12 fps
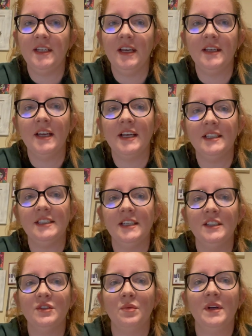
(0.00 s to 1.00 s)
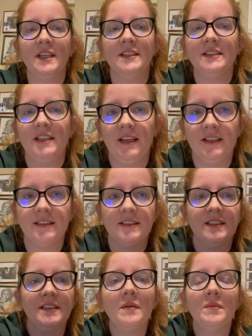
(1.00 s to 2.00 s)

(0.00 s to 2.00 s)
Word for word: and 1926